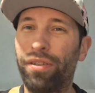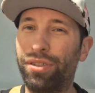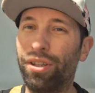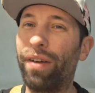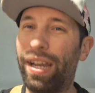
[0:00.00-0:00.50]

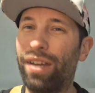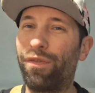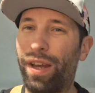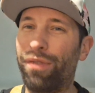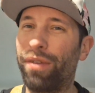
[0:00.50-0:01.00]
Shohei
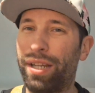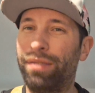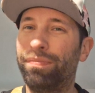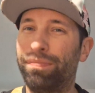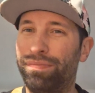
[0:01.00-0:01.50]
at
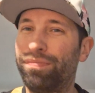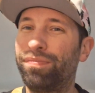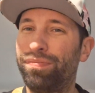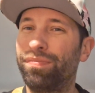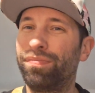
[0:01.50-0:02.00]
Fenway,
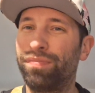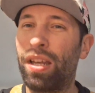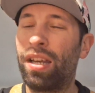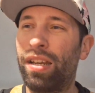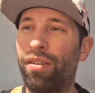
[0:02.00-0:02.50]

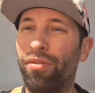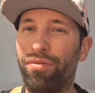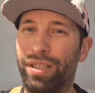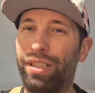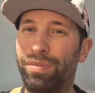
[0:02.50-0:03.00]

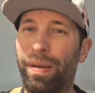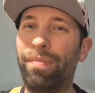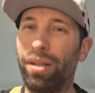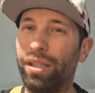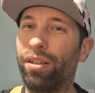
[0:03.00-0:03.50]
we need to
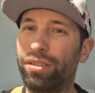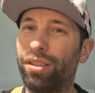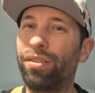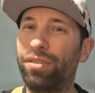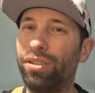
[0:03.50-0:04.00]
spend money
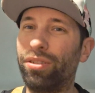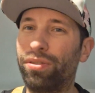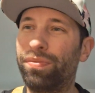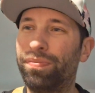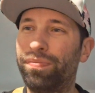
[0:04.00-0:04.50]
also,
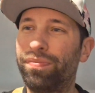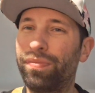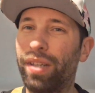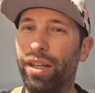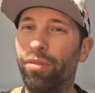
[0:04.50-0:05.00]
too
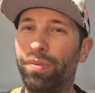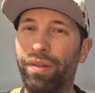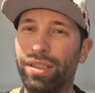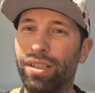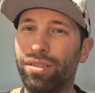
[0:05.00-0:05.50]
I hope the
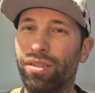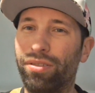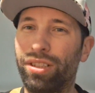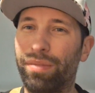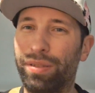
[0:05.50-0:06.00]
Red Sox
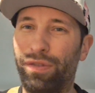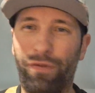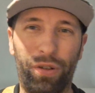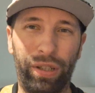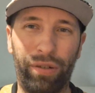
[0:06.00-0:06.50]
ownership is
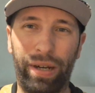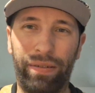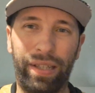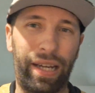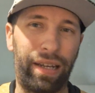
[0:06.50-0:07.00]
fully
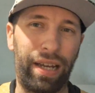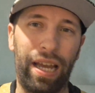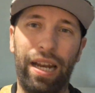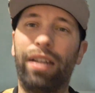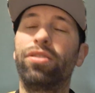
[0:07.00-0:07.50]
aware of that.
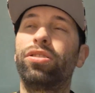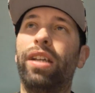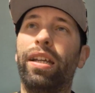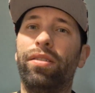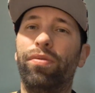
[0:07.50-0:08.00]
And I
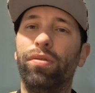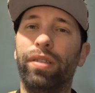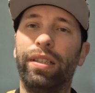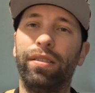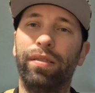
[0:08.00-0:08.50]
understand when
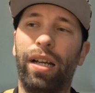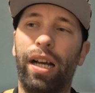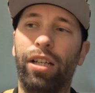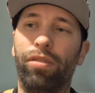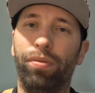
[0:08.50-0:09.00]
we
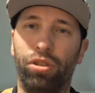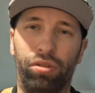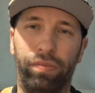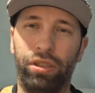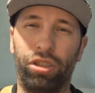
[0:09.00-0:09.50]
hired
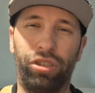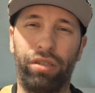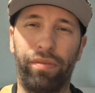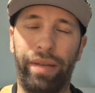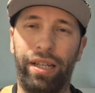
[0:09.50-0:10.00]
Bloom as our
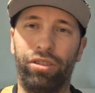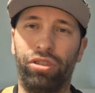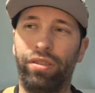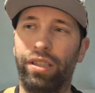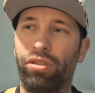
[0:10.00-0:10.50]
general
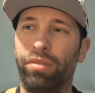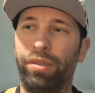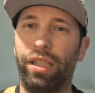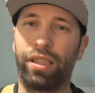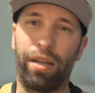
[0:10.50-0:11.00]
manager, they told him
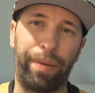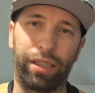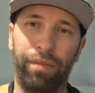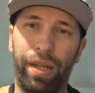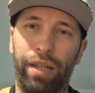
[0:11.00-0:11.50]
we need to cut
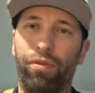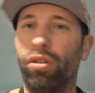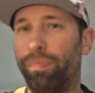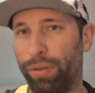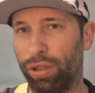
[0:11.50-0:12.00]
back on
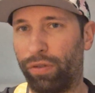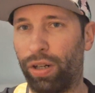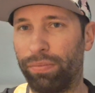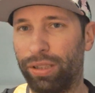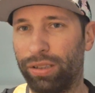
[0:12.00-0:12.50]
payroll, build our
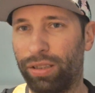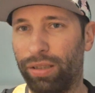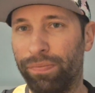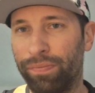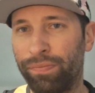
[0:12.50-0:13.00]
farm system.